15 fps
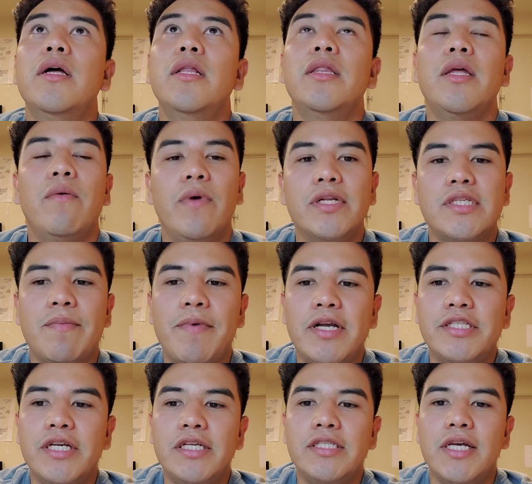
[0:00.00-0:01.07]
Then once I
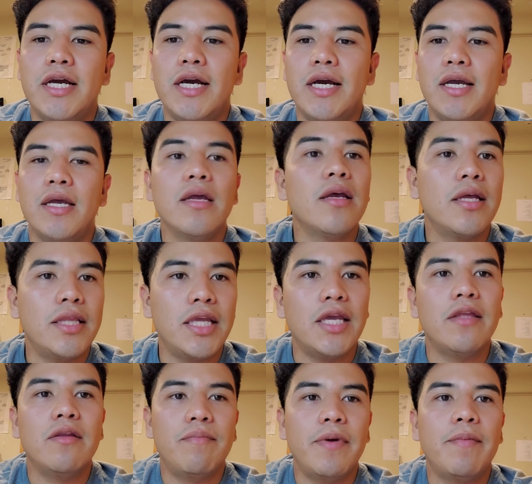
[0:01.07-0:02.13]
passed JCI and they
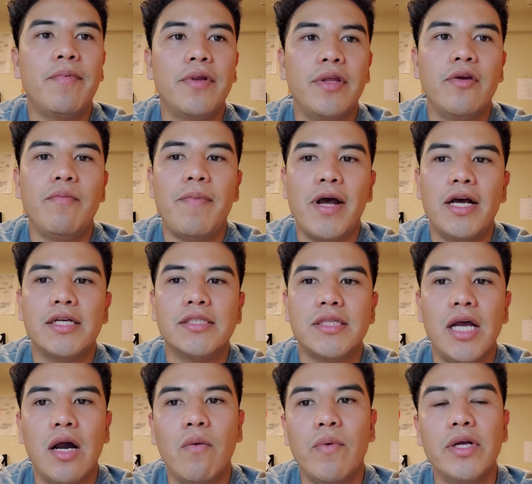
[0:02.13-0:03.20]
give the paper that you pass,
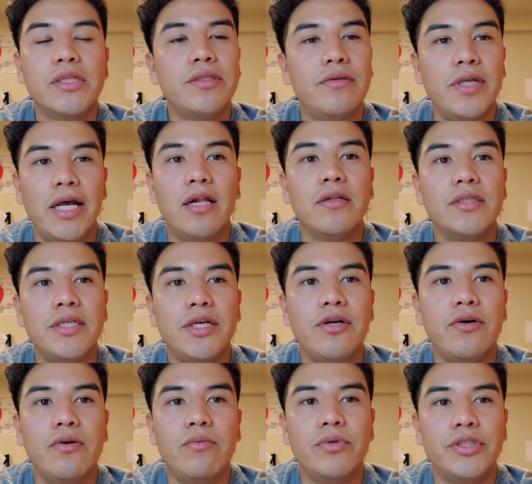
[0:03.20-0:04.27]
I went to the
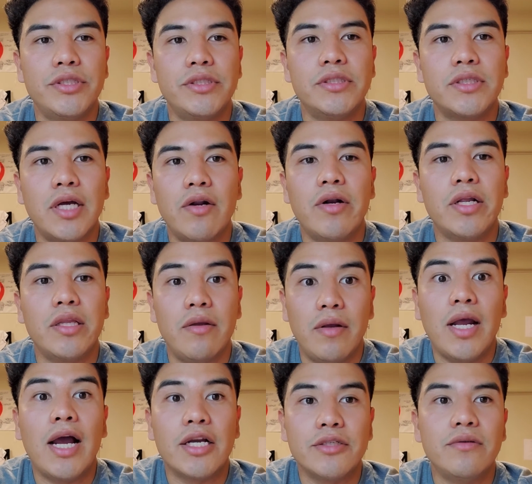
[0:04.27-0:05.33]
LTO, which is kind of like
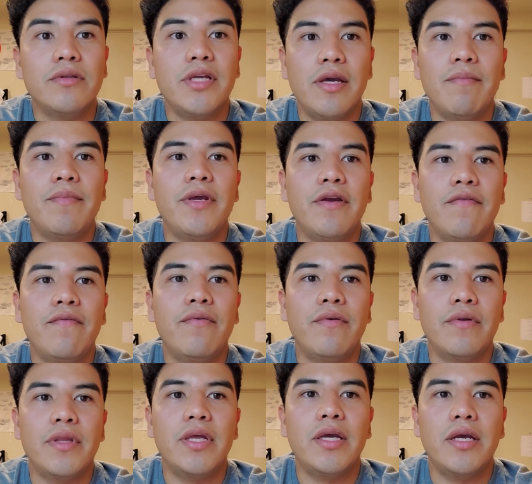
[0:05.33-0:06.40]
the actual DMV for
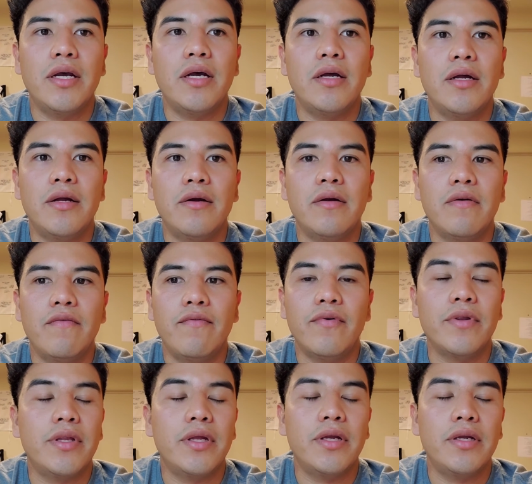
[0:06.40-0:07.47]
the uh, for
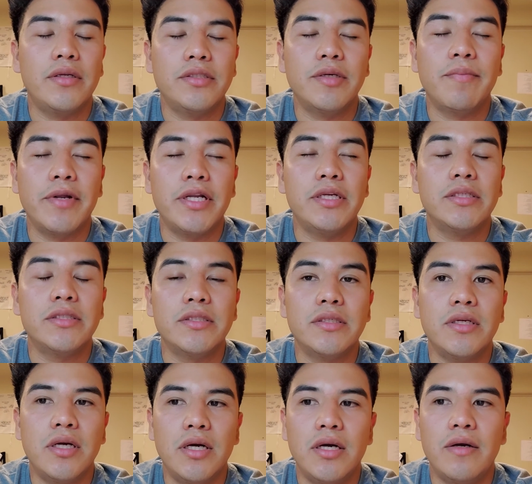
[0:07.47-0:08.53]
the Japanese
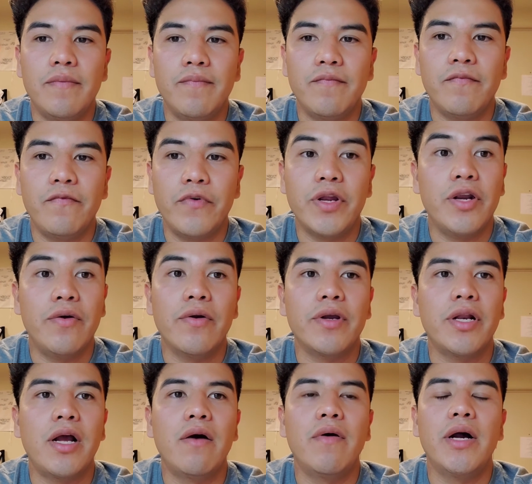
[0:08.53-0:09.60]
um, for here in
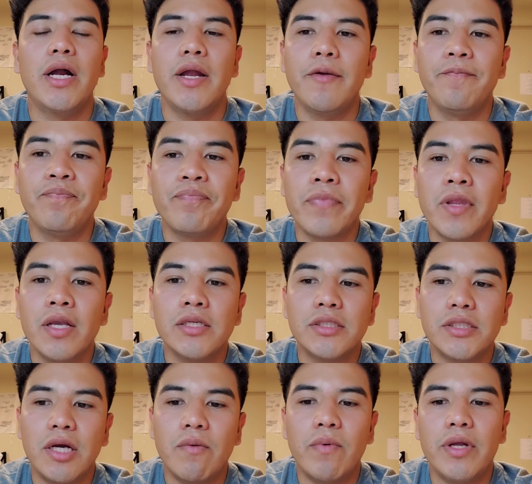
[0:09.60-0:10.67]
Okinawa.
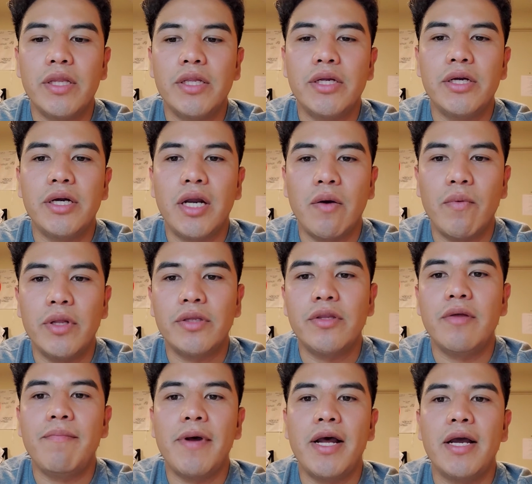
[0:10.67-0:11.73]
So I went there. I went to
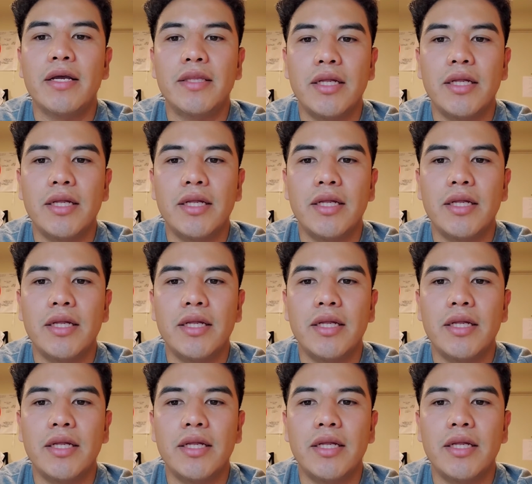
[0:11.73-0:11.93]
the back.